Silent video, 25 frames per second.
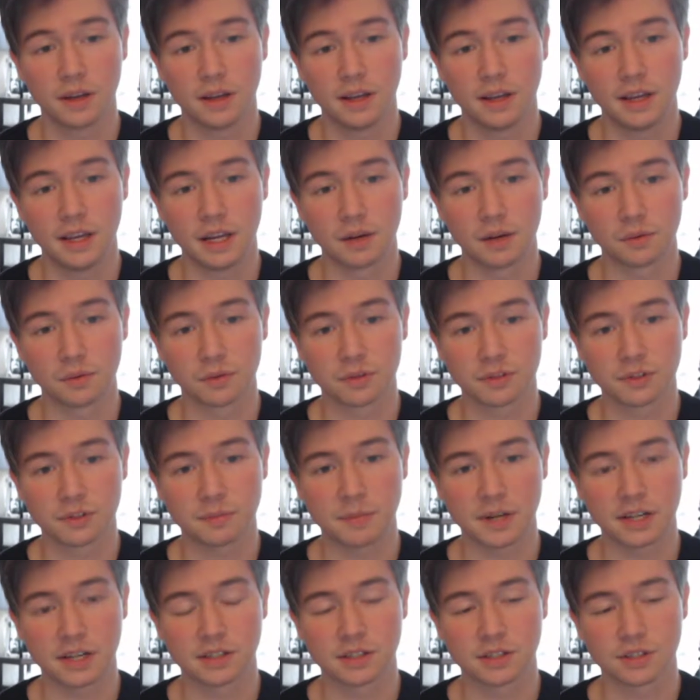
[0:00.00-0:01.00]
in
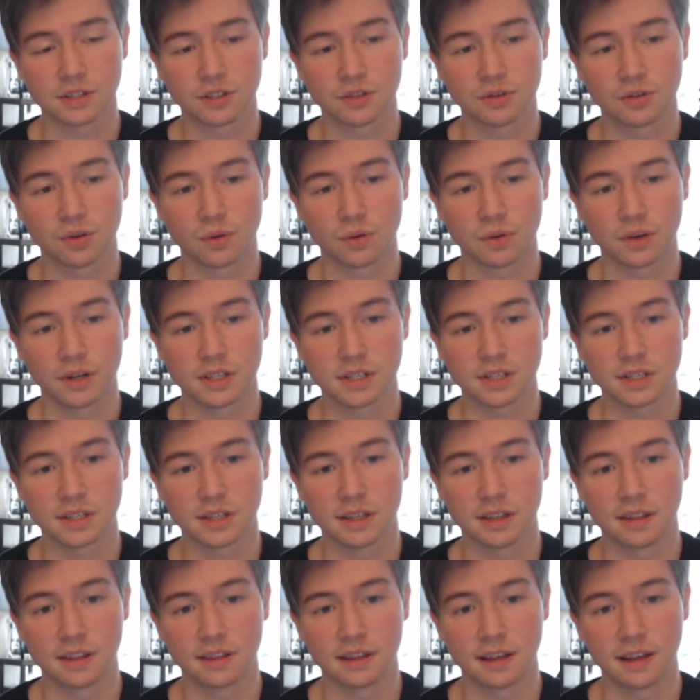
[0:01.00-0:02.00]
respect to Sertorius
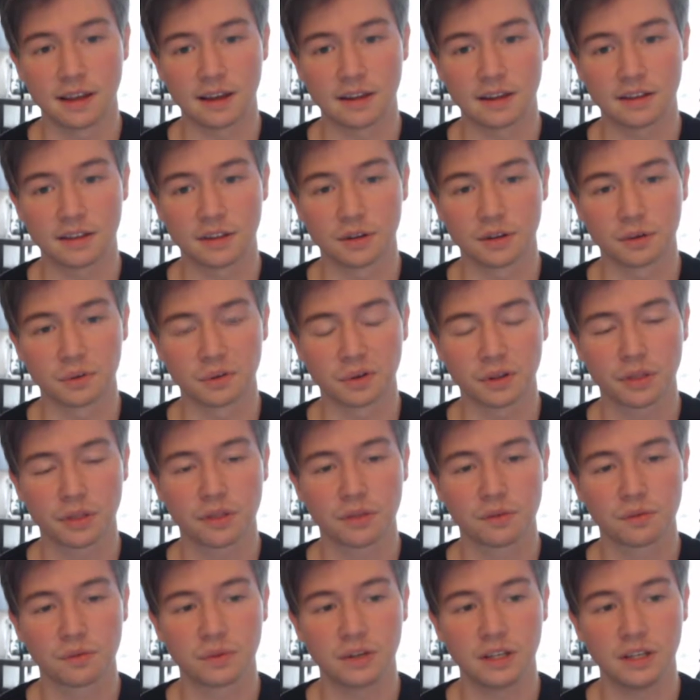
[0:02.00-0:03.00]
in that there were
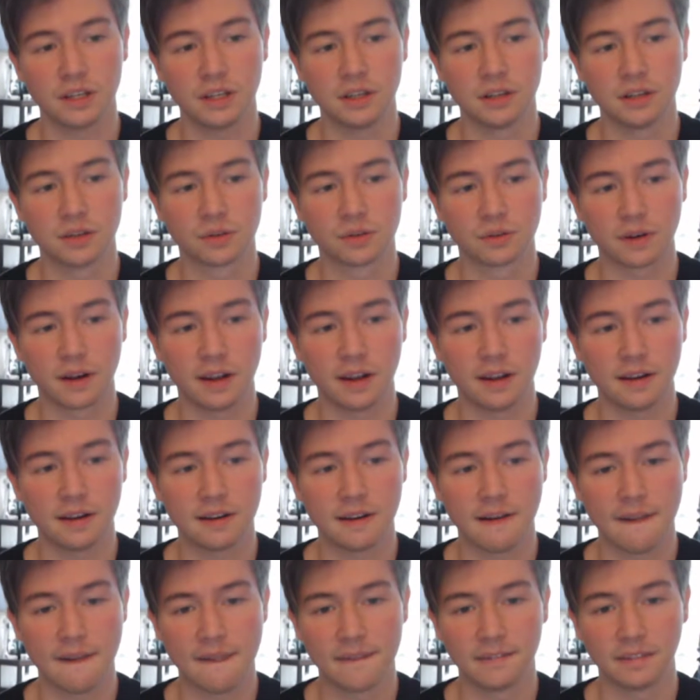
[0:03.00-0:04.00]
three great
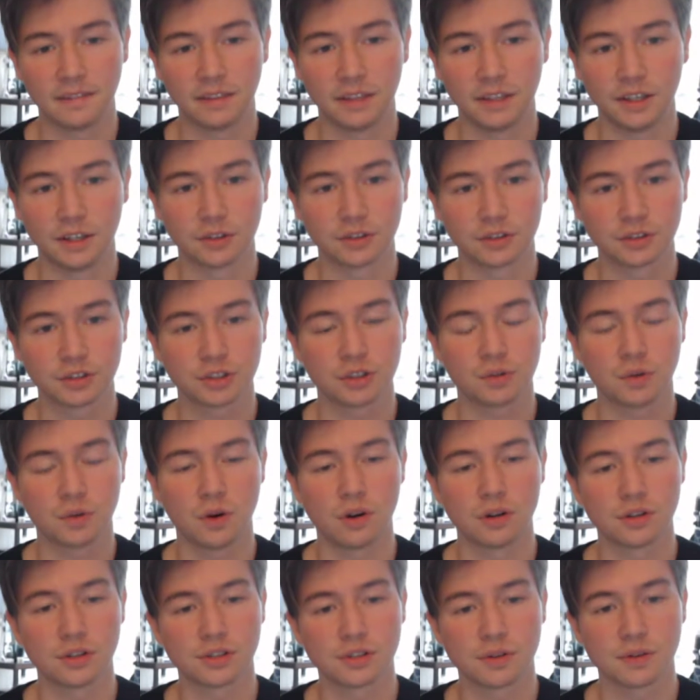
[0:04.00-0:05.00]
leaders who
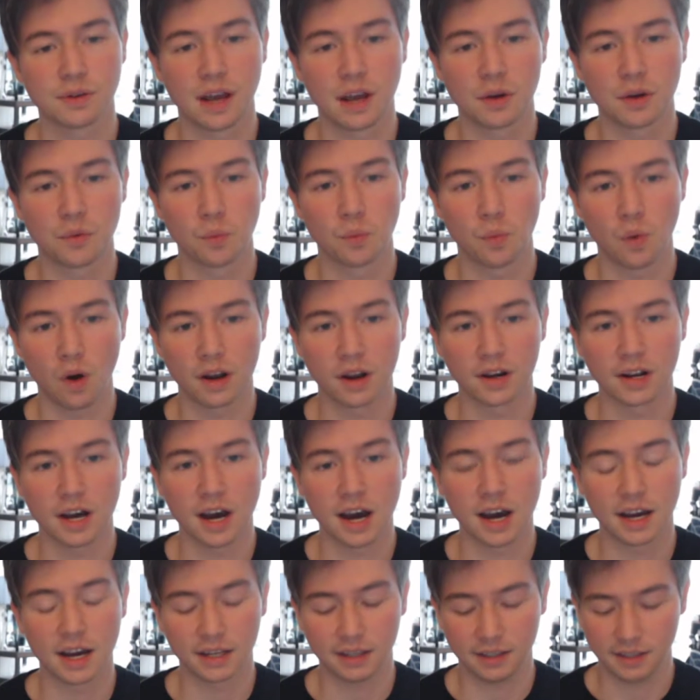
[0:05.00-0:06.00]
also had one
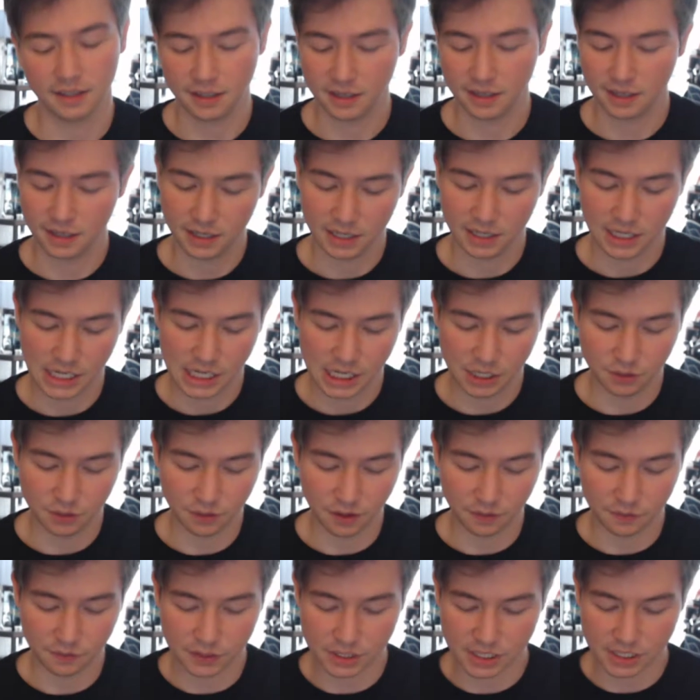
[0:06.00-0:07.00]
eye. He
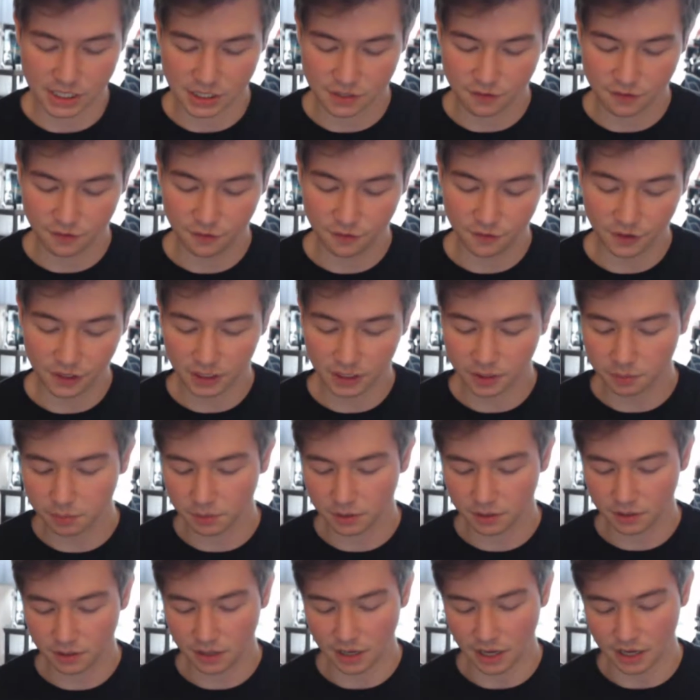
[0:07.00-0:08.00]
references Philip,
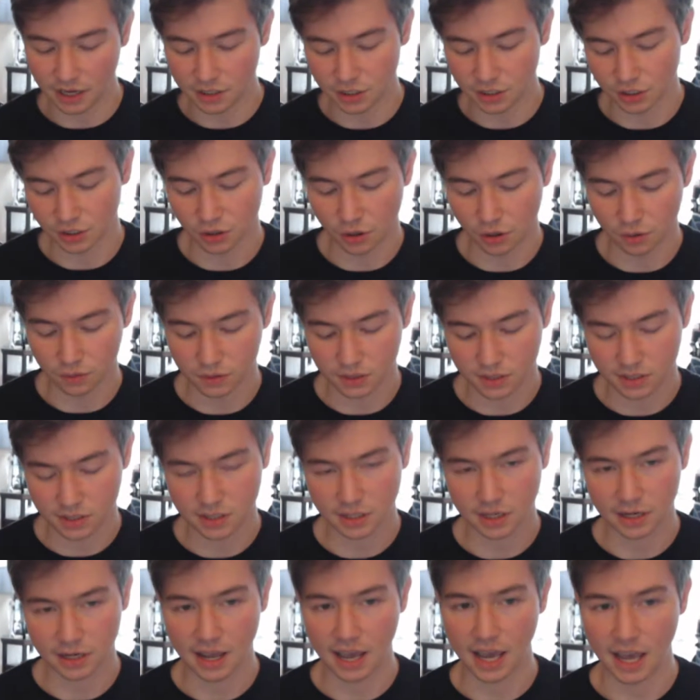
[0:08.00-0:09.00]
Antigonus,
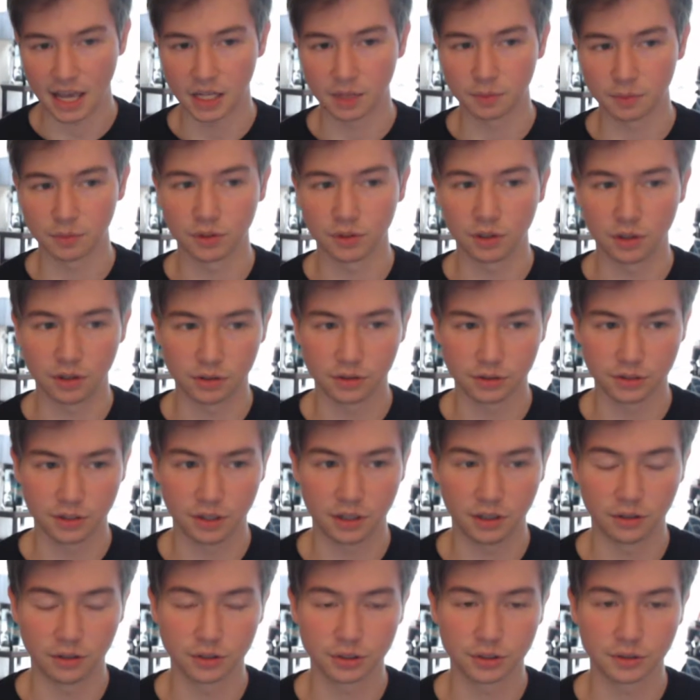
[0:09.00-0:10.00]
and Hannibal all
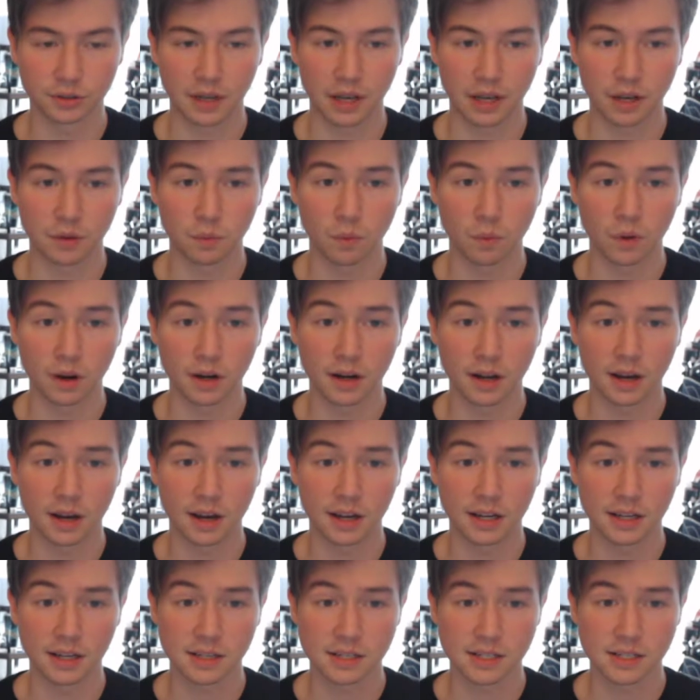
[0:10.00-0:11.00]
also had one
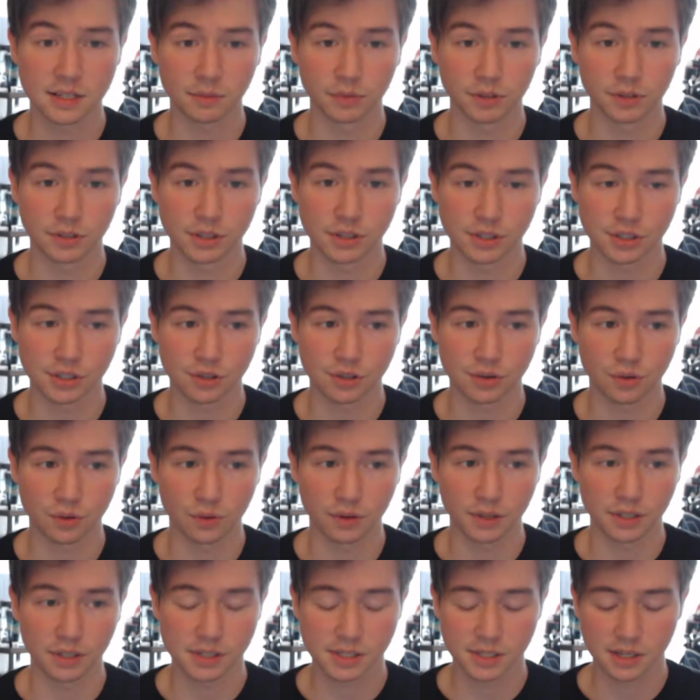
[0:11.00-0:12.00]
eye, similar to
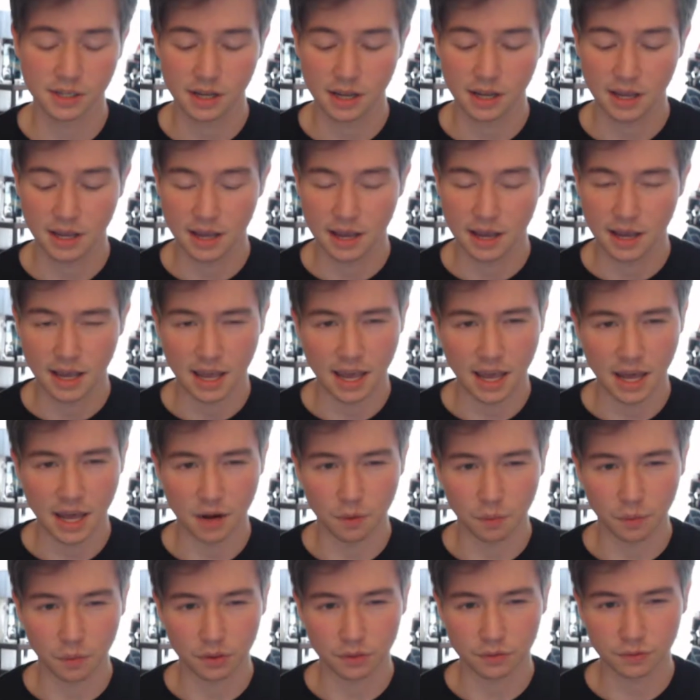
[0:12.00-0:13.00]
Sertorius.
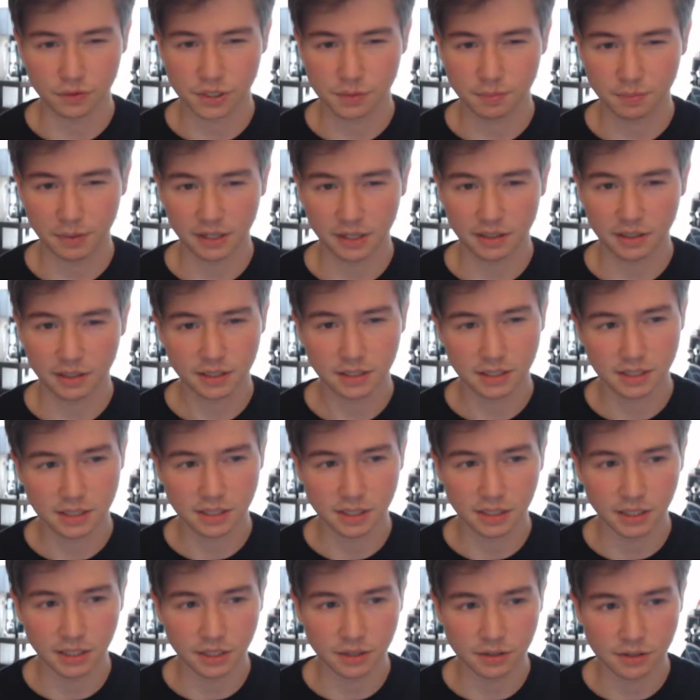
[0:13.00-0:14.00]
And with respect to
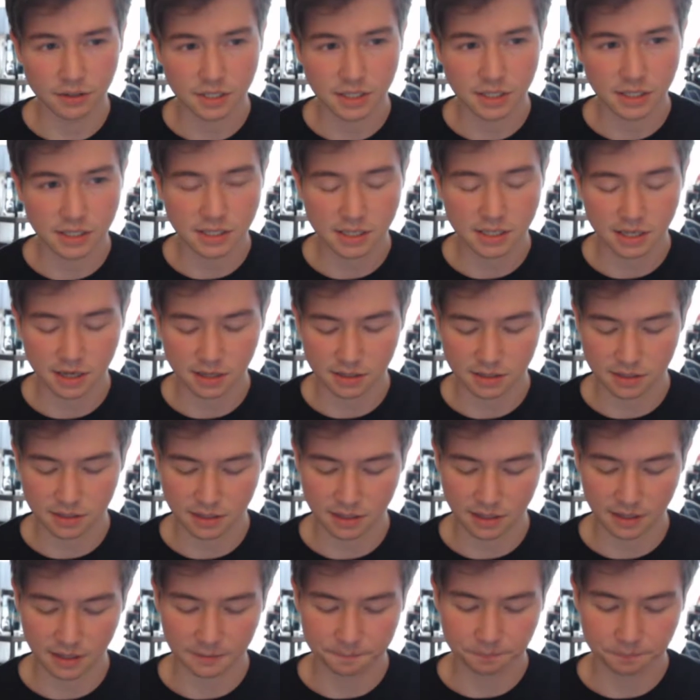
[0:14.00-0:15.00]
these leaders, he says
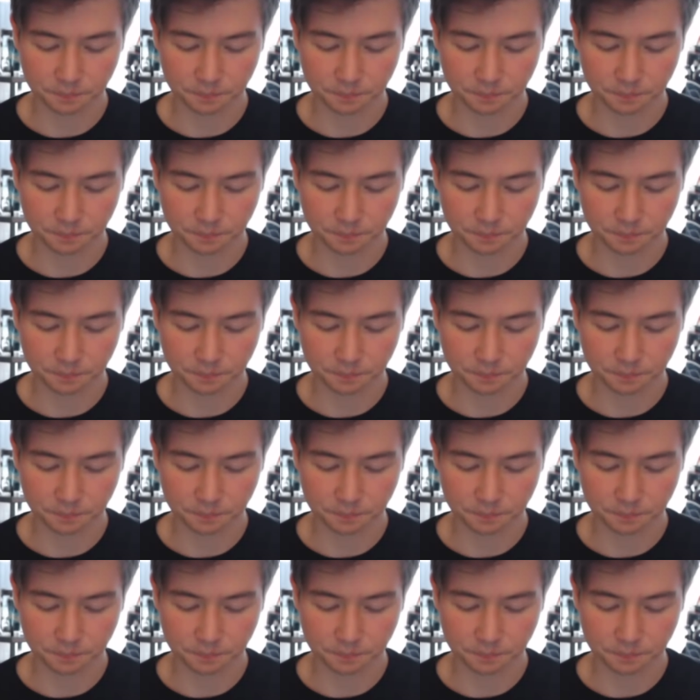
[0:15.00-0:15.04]
that